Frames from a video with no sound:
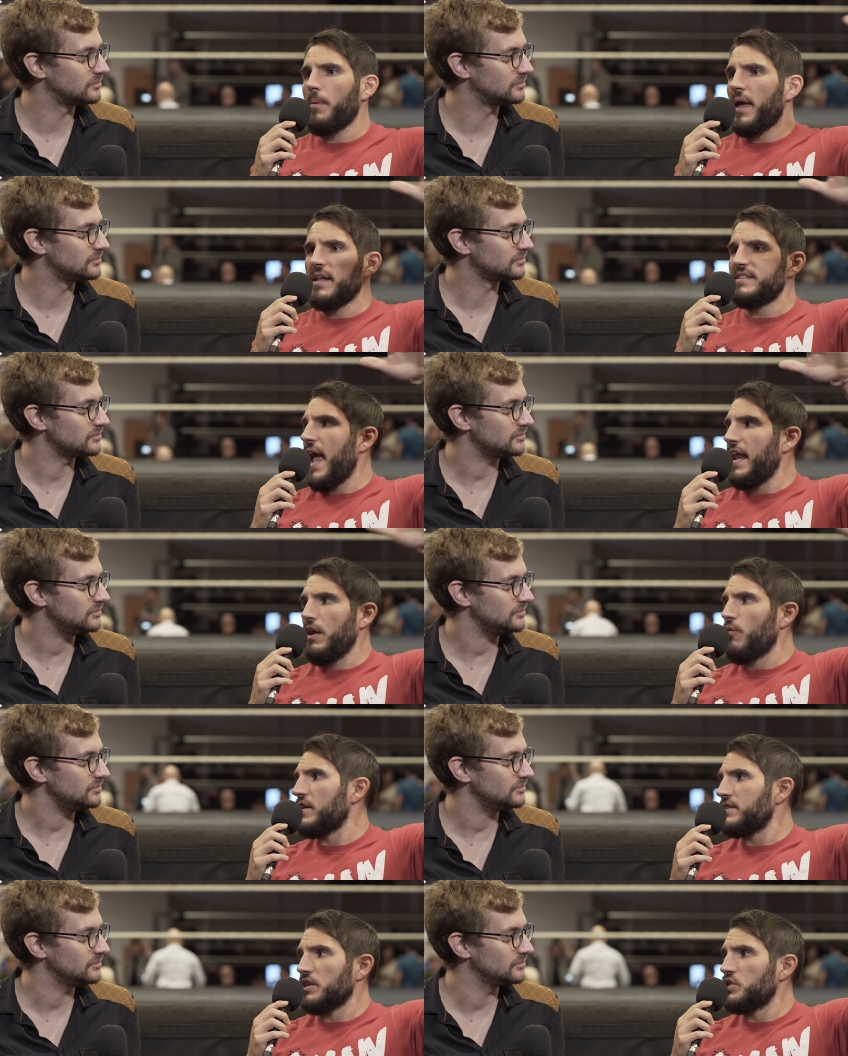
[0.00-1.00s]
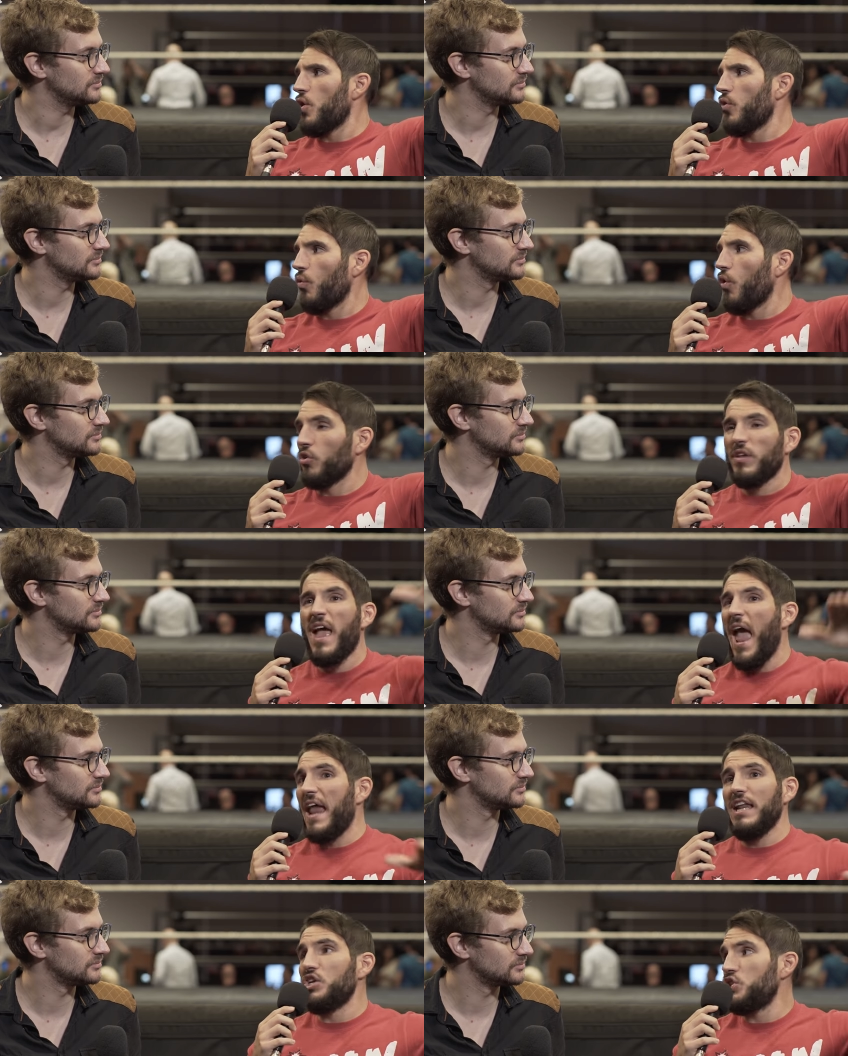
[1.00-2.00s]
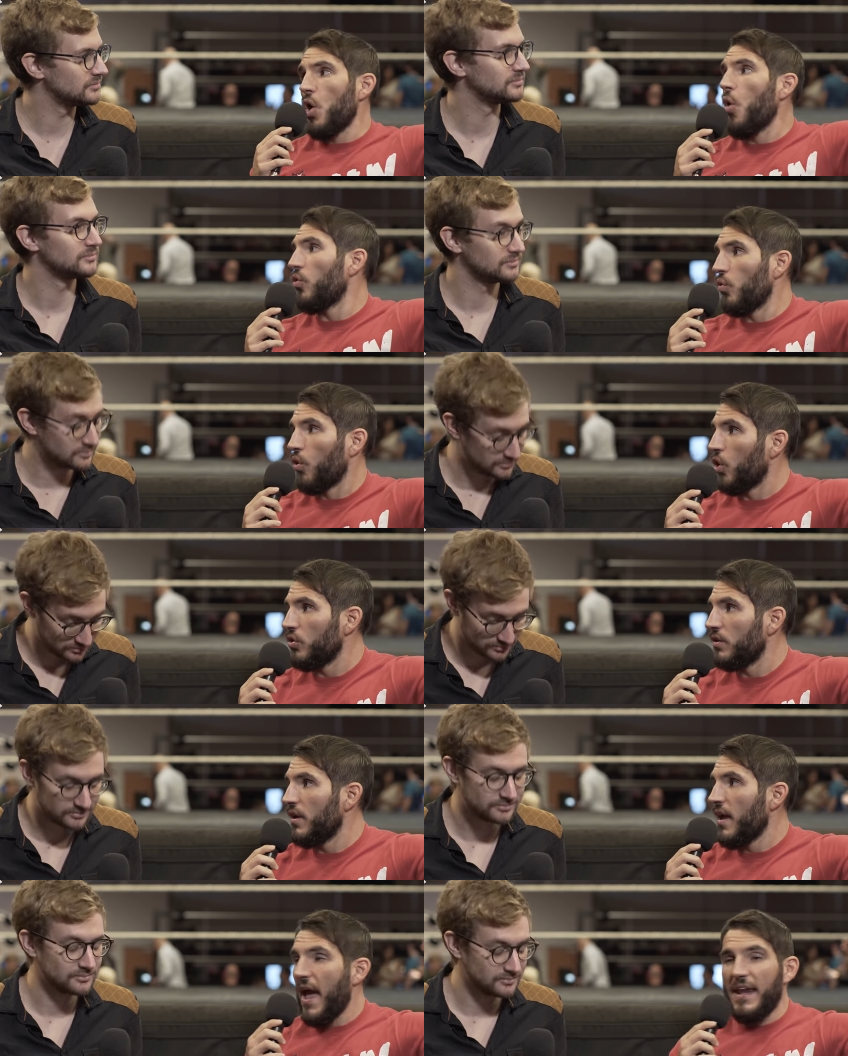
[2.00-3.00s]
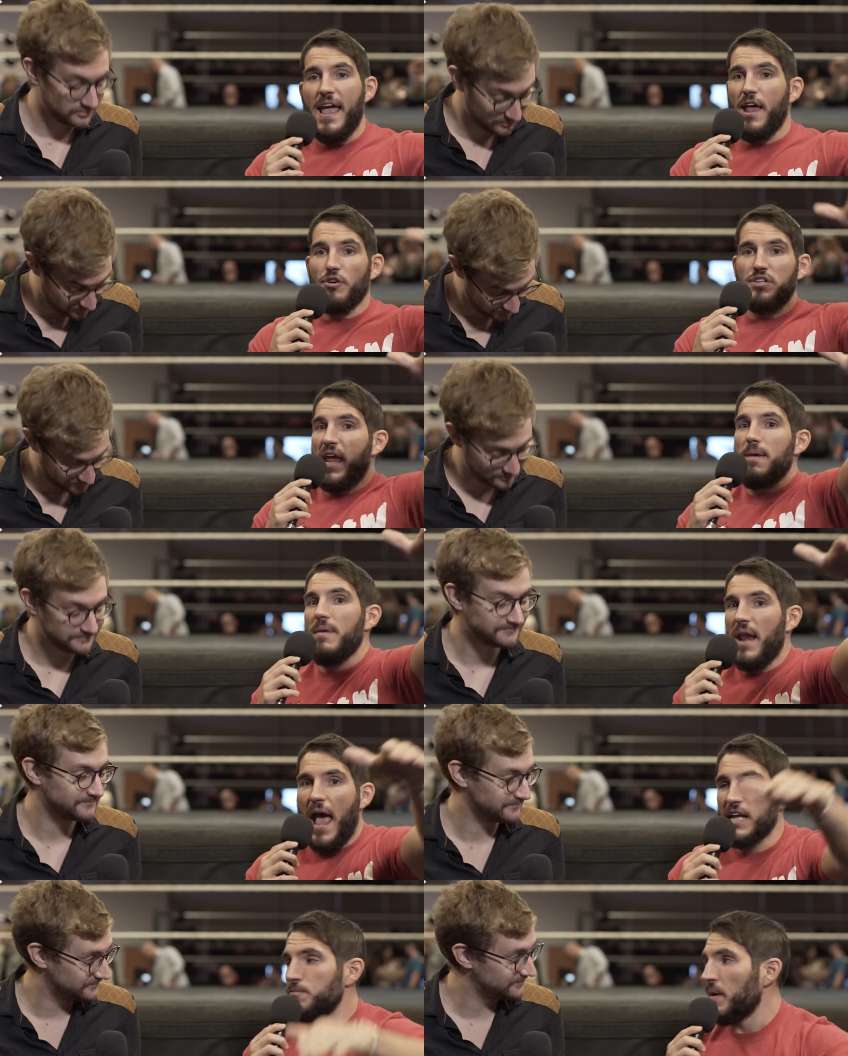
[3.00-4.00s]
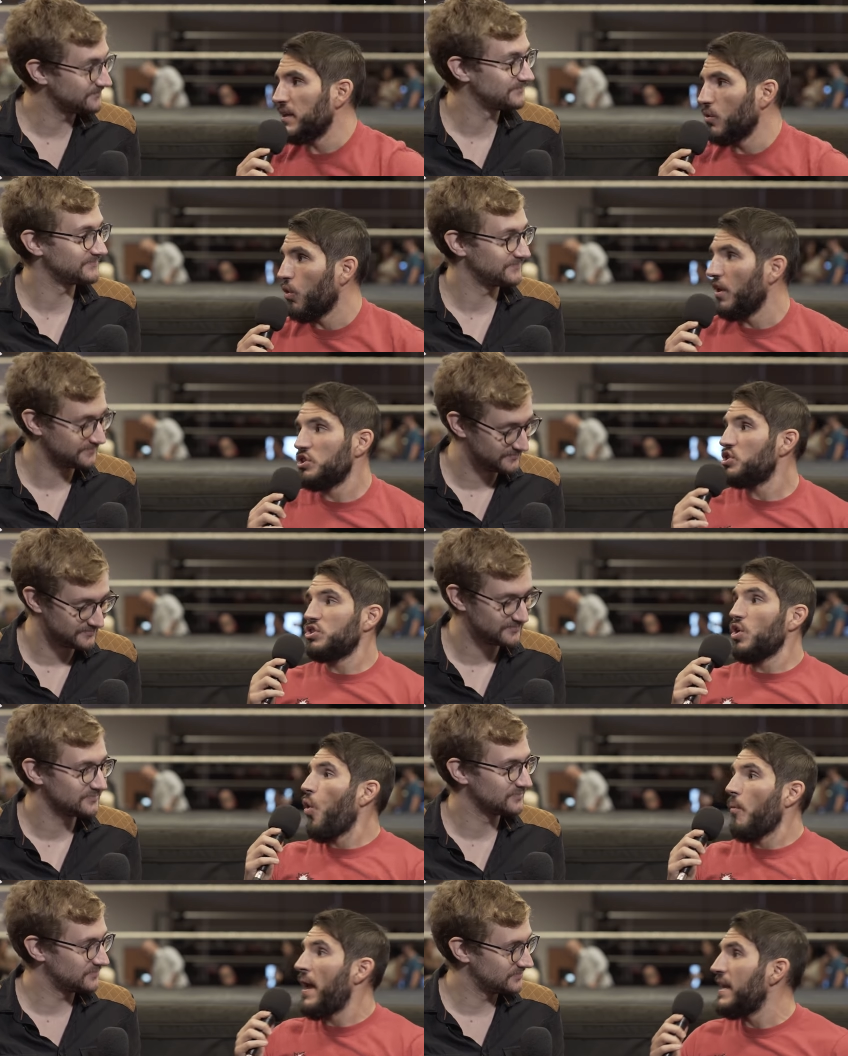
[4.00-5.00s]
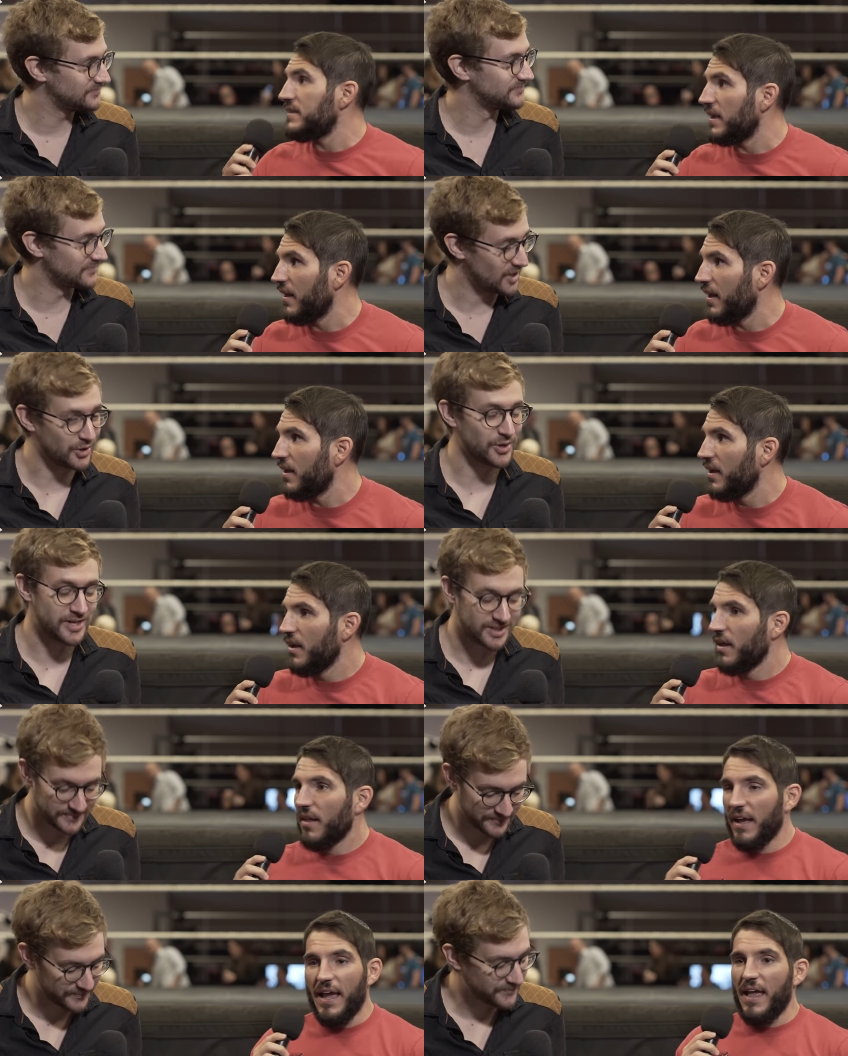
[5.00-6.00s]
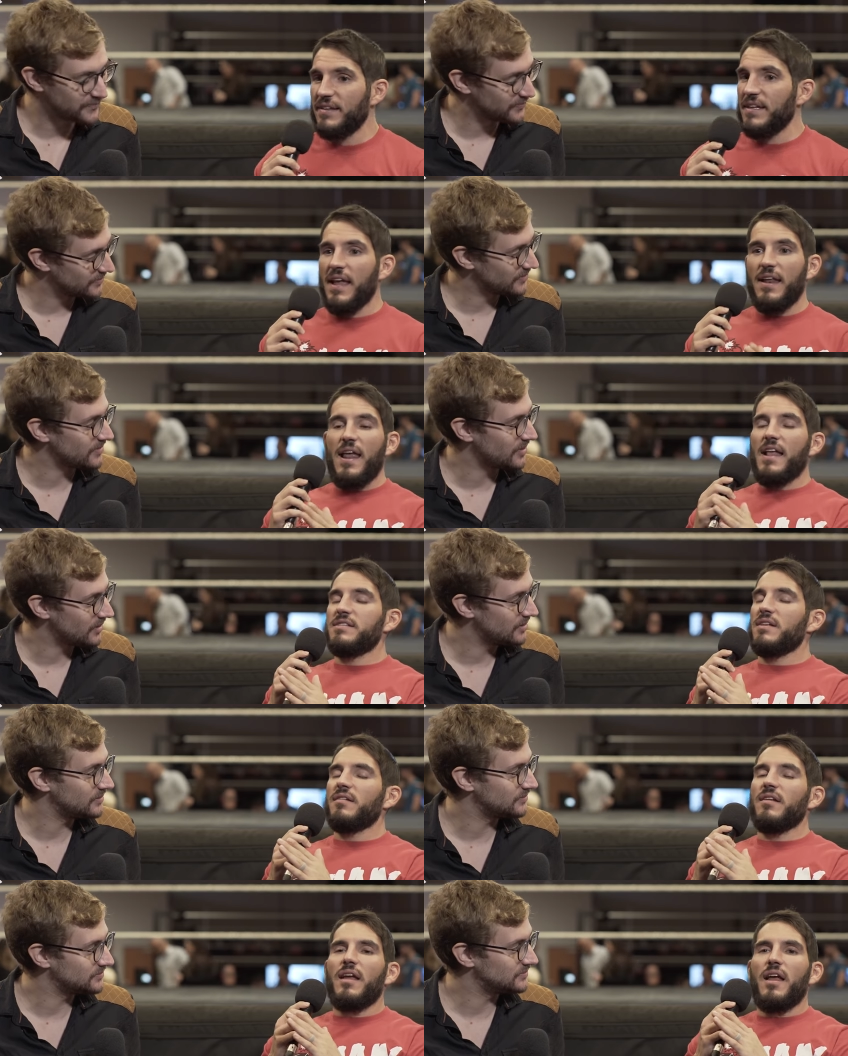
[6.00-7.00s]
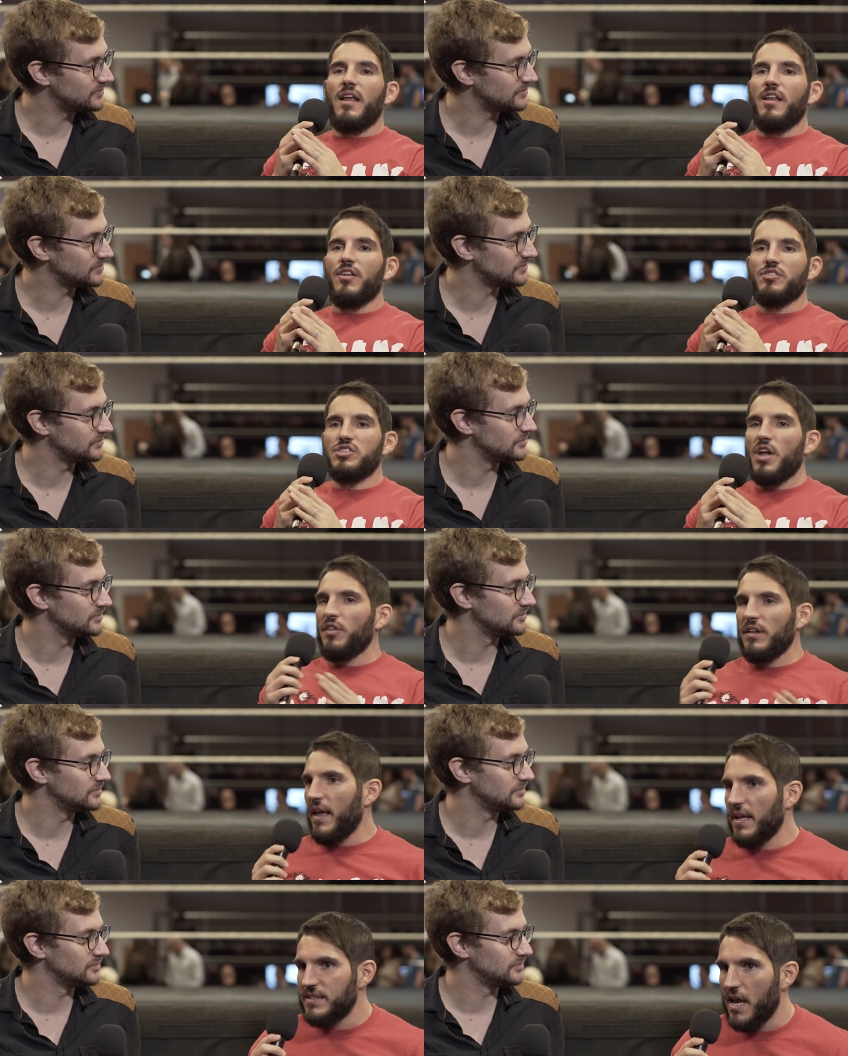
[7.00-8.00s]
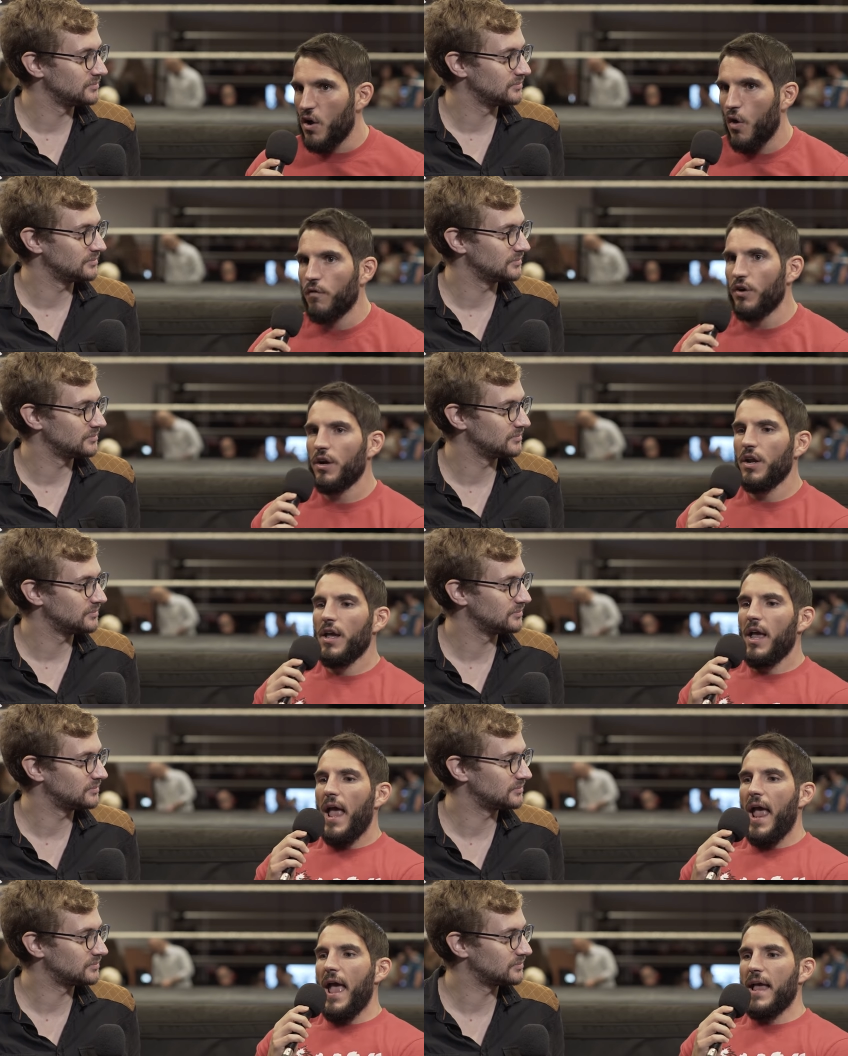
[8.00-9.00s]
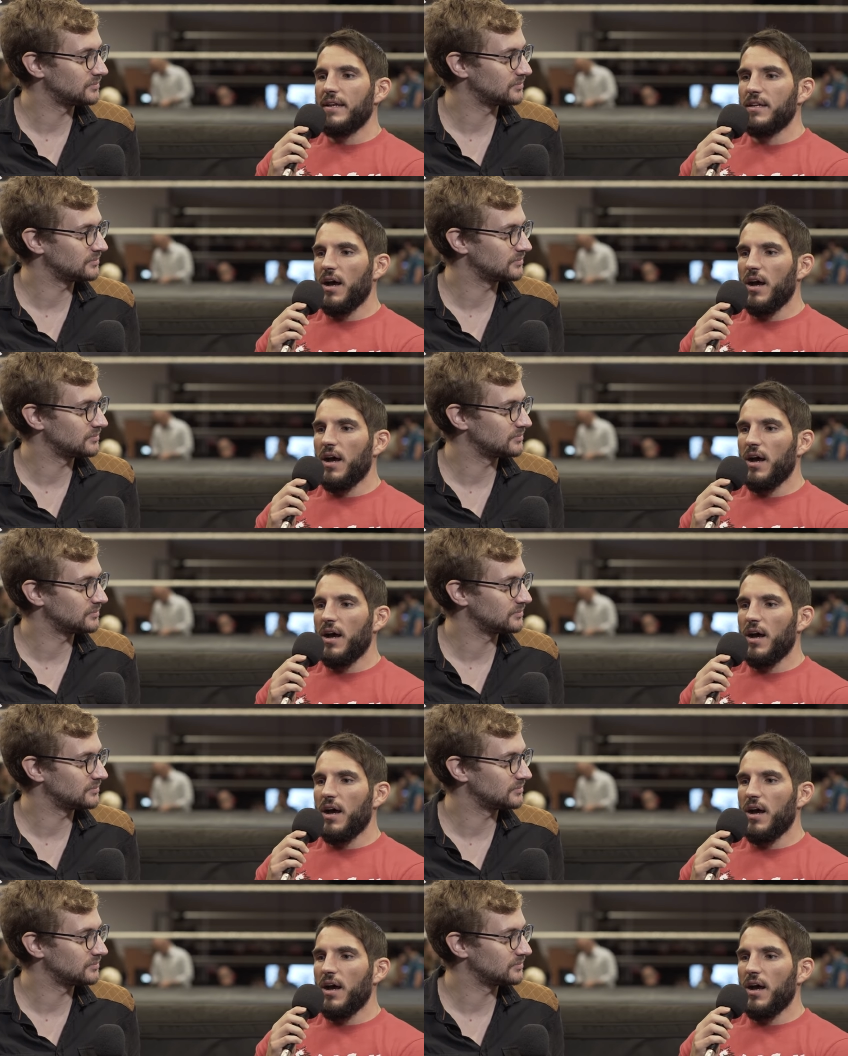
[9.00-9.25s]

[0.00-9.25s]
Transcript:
Speaker 1: up against any wrestling show in the world, any show in the world, any entertainment aspect in the world. It's just so amazing. Like, Agreed. Like it, it, it's. There's nothing like a takeover, and